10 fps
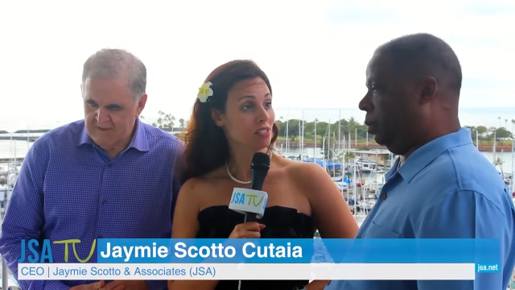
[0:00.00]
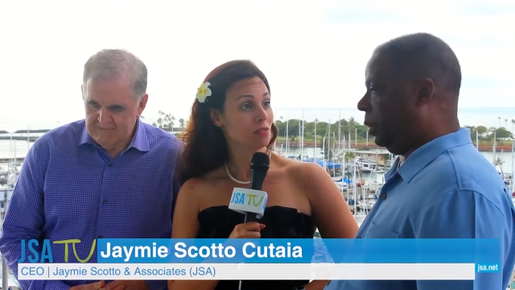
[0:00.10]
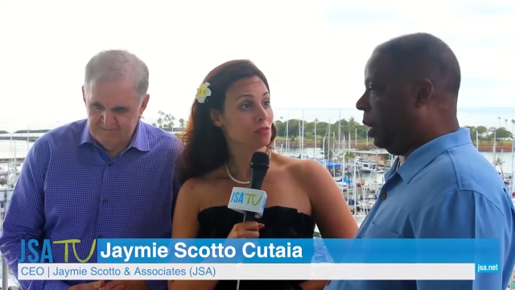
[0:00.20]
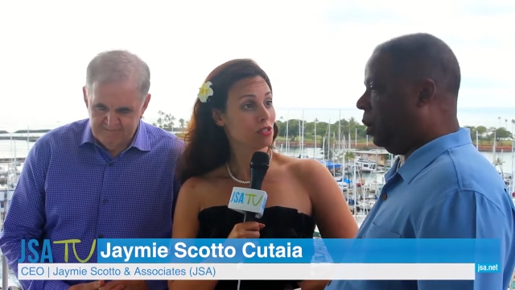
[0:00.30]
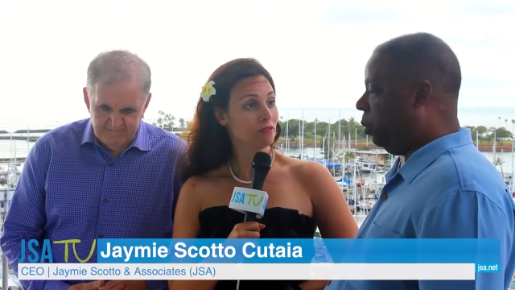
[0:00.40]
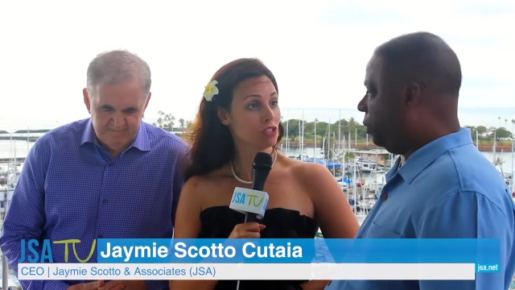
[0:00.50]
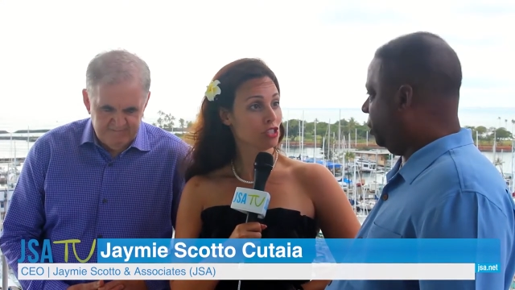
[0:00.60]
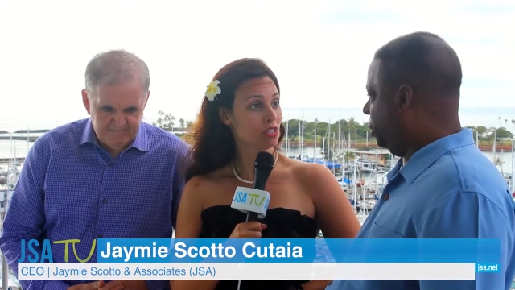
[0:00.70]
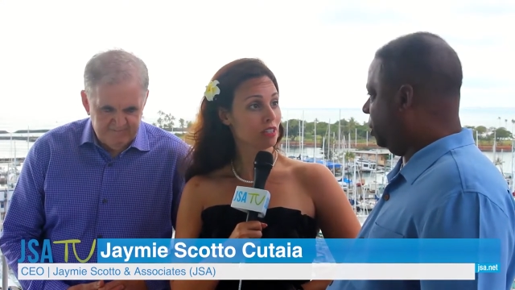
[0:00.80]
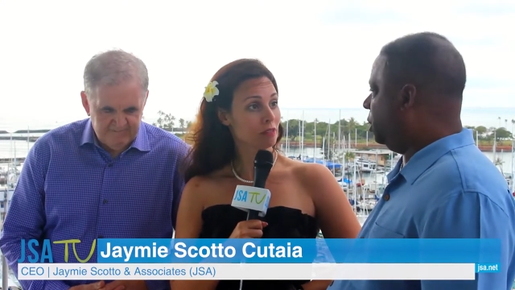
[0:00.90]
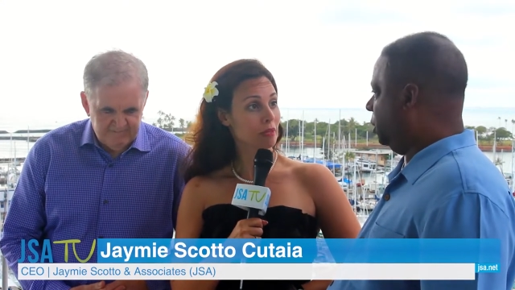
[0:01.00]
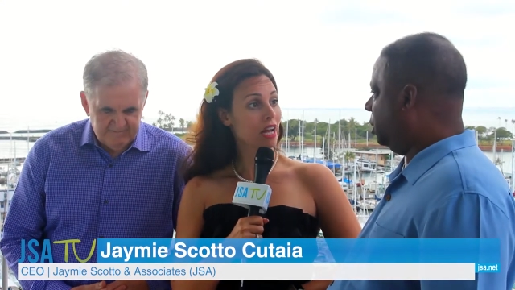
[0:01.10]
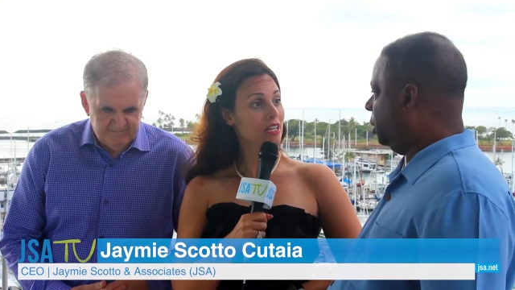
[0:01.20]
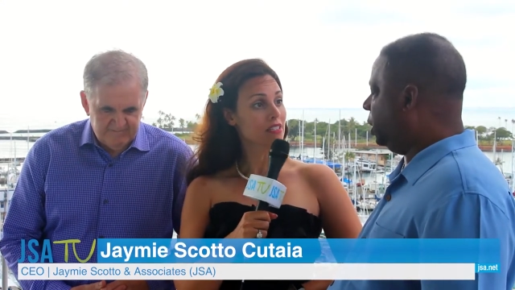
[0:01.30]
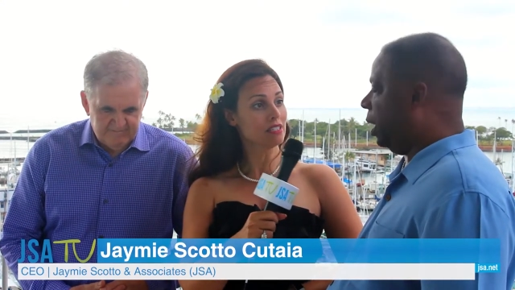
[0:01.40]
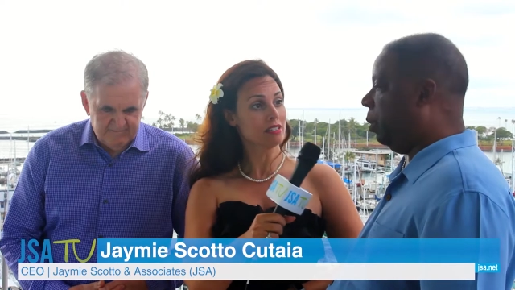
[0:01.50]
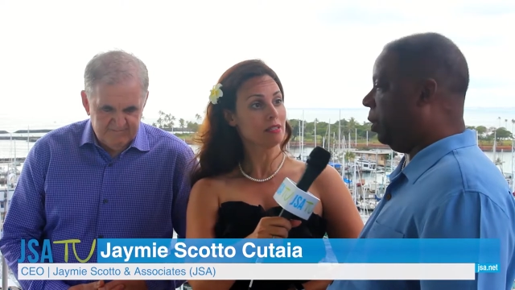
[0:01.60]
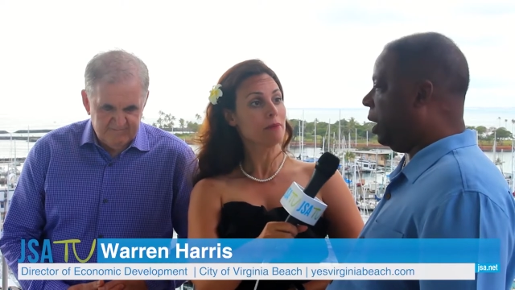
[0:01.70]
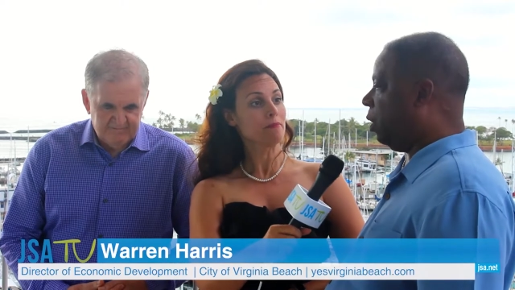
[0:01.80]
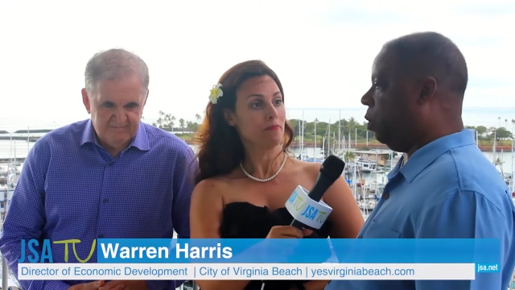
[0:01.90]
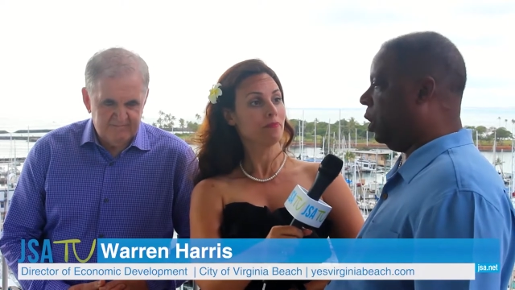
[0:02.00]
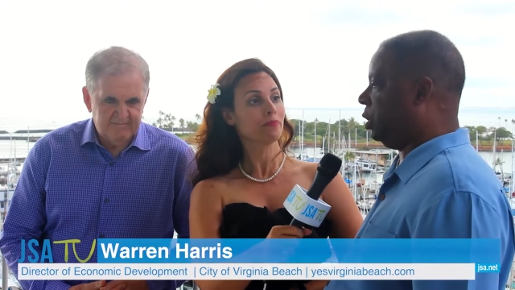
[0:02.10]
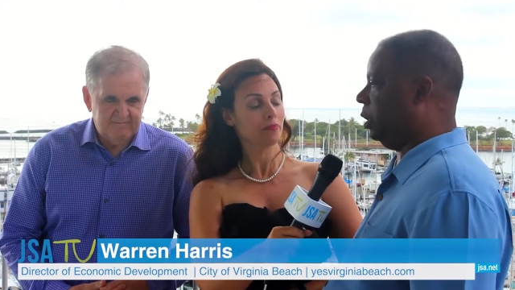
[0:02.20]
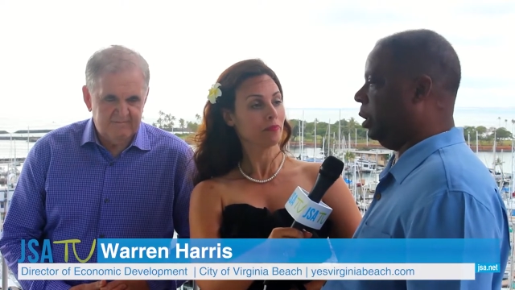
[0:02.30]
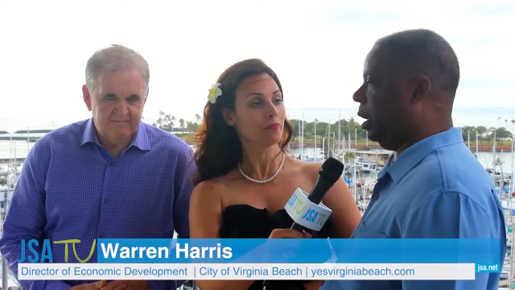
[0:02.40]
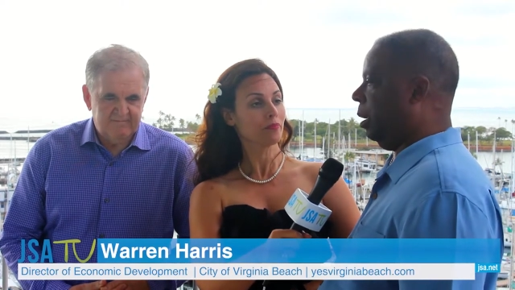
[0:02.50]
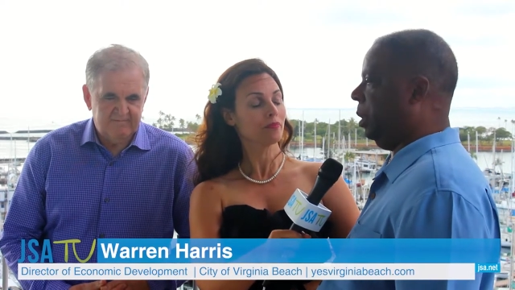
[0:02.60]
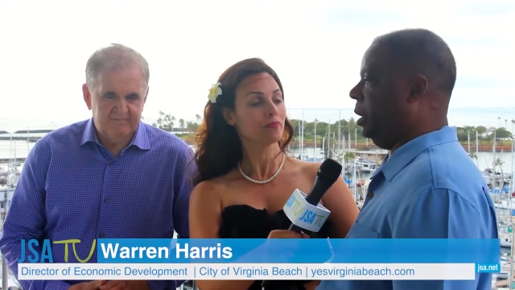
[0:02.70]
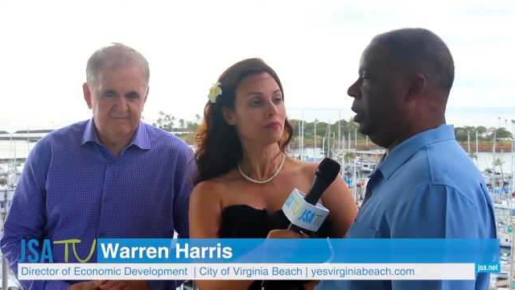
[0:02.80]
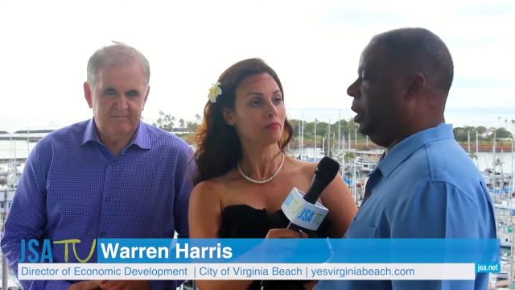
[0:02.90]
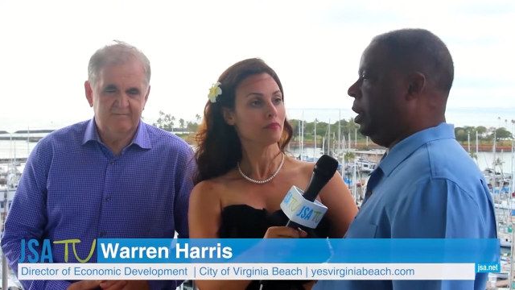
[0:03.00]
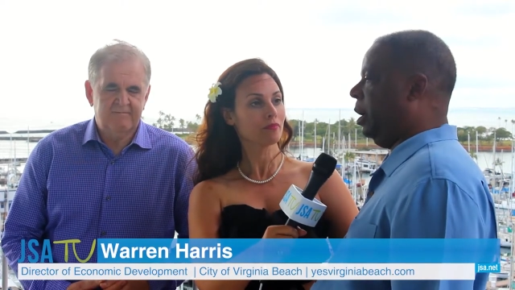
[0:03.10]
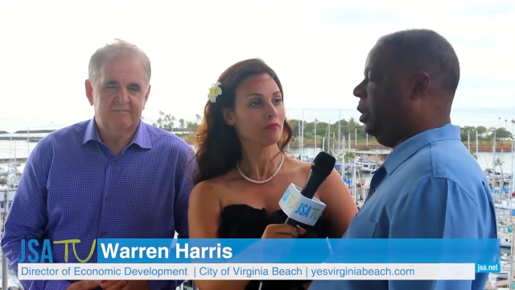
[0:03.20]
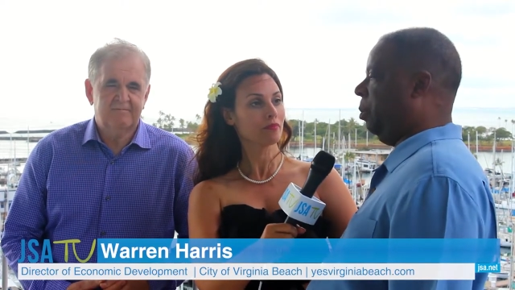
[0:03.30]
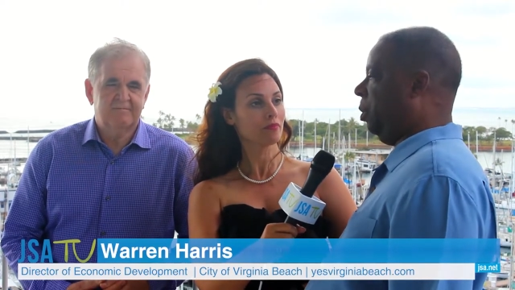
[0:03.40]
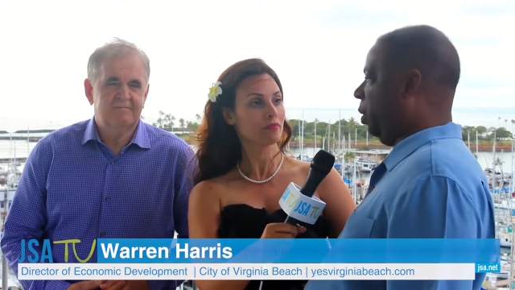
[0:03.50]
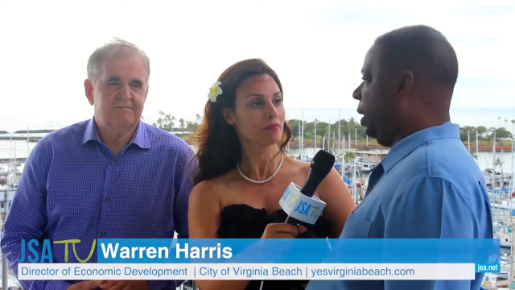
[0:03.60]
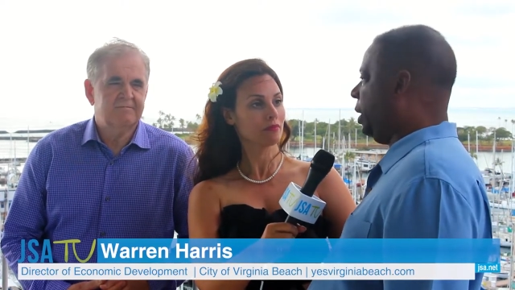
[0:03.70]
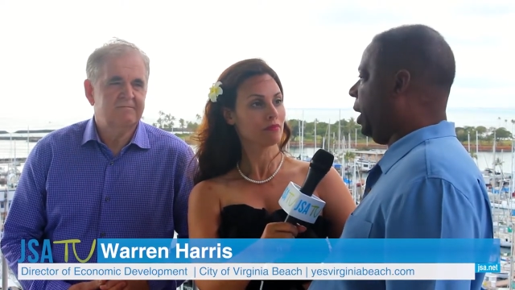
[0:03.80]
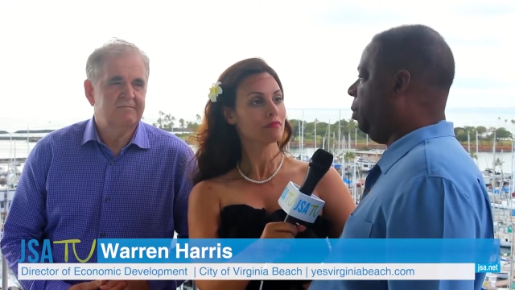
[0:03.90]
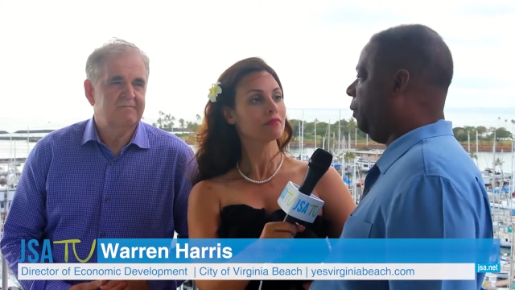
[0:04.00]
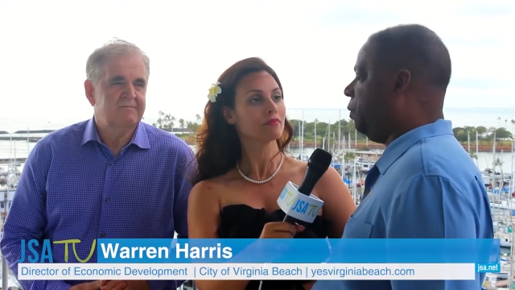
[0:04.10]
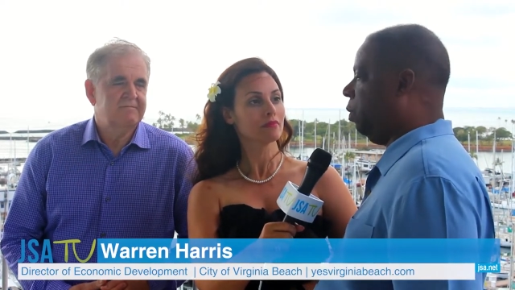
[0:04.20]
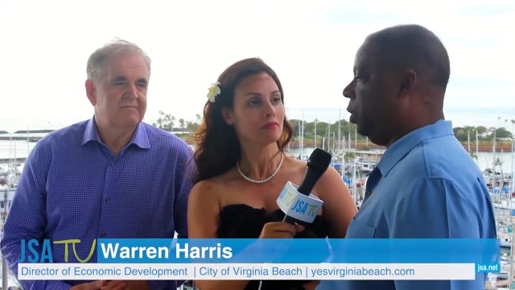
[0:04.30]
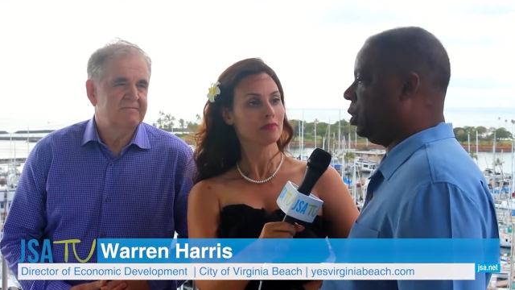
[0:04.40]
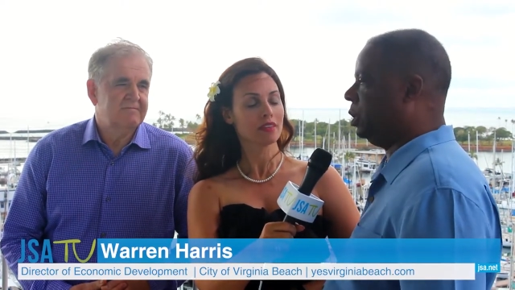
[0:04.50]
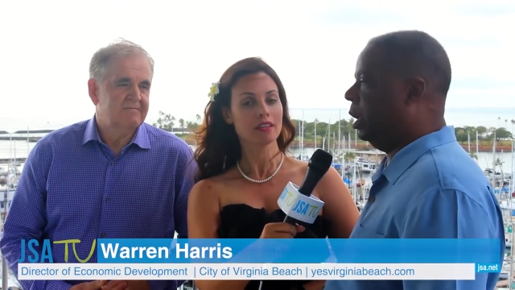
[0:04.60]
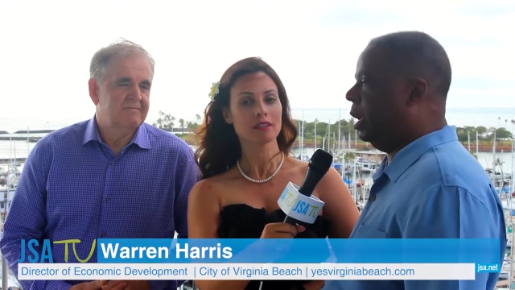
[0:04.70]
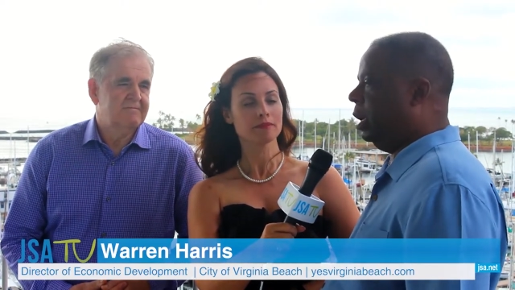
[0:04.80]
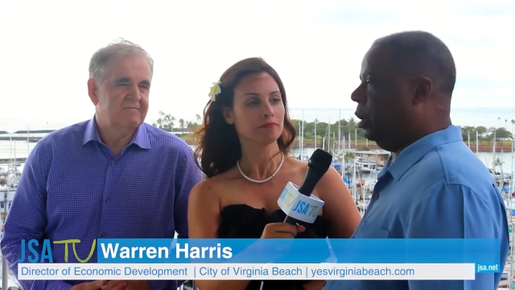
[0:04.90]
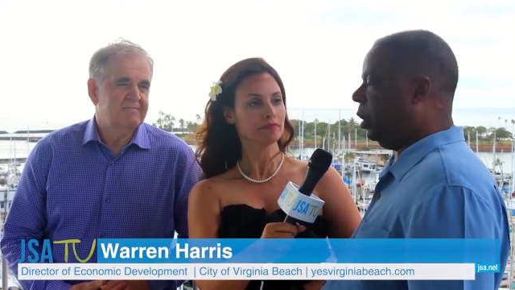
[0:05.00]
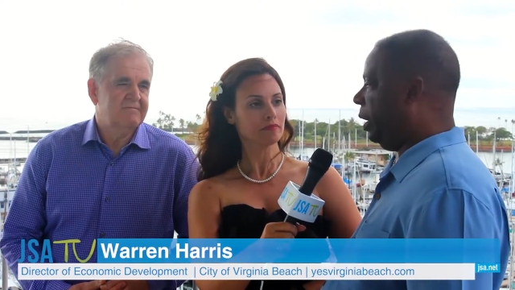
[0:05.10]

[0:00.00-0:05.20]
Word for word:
Speaker 1: to Virginia and beyond. Yeah, without question. I mean, the Marea Cable, of course, you know,